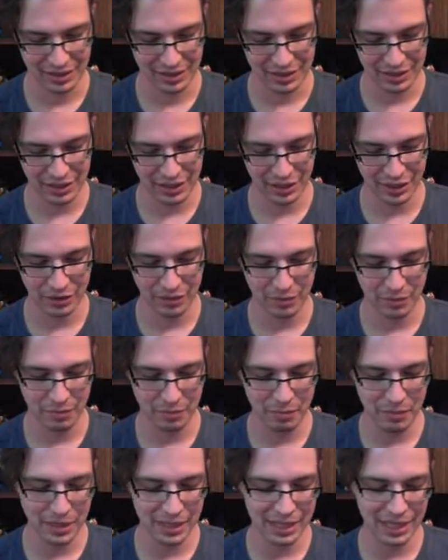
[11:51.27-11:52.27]
So,
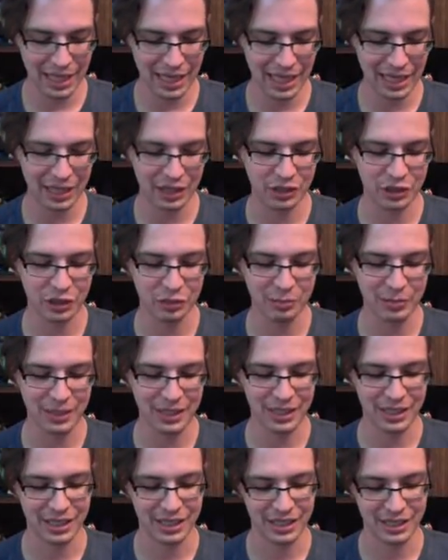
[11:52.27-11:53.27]
Misa liked the Shuppet.
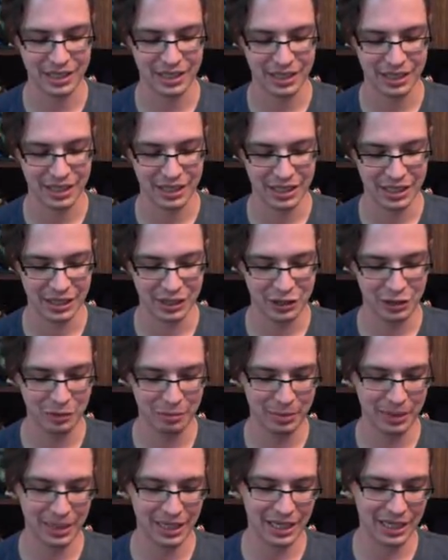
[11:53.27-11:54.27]

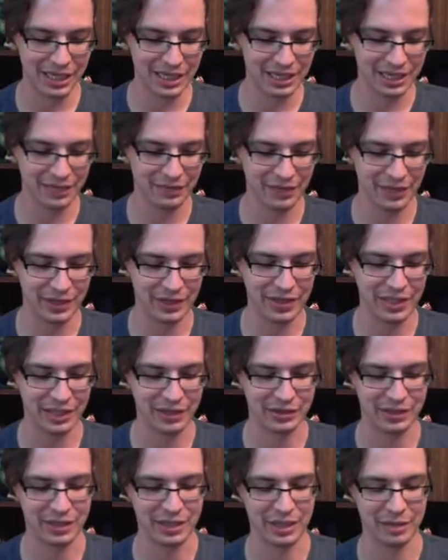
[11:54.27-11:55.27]
Shuppet is a very
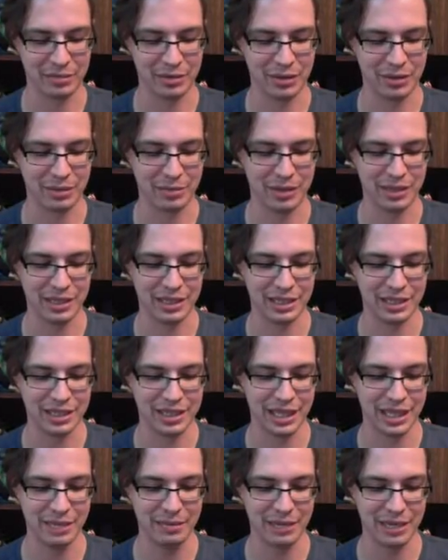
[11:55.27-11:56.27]
interesting Pokemon in this
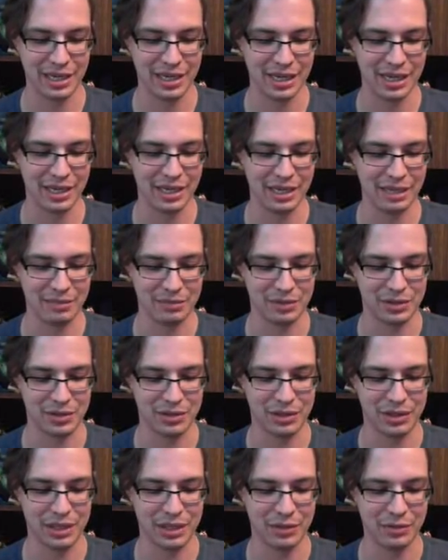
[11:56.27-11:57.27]
game, and I'm
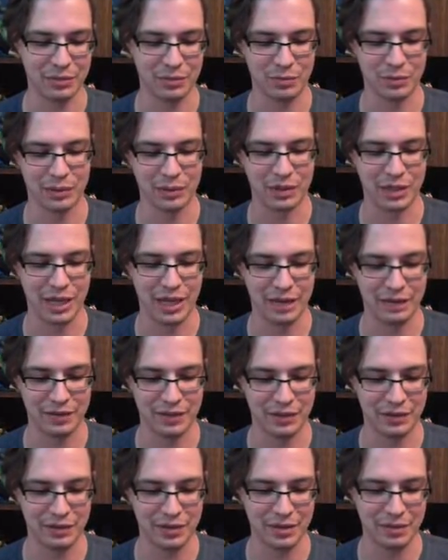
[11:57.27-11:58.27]
sorry that we're going to have to
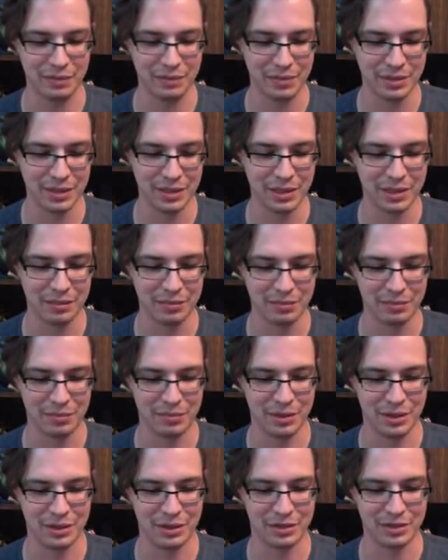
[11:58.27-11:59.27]
use him
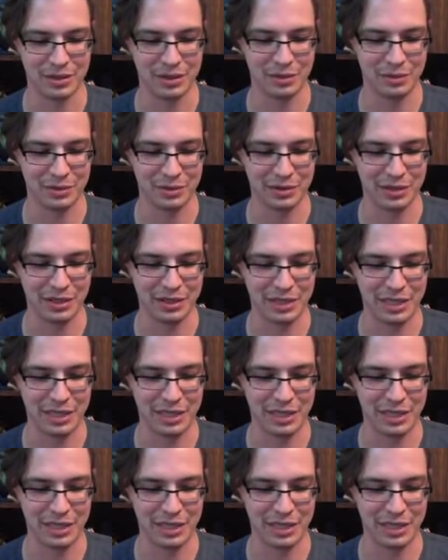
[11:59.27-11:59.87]
because I was going to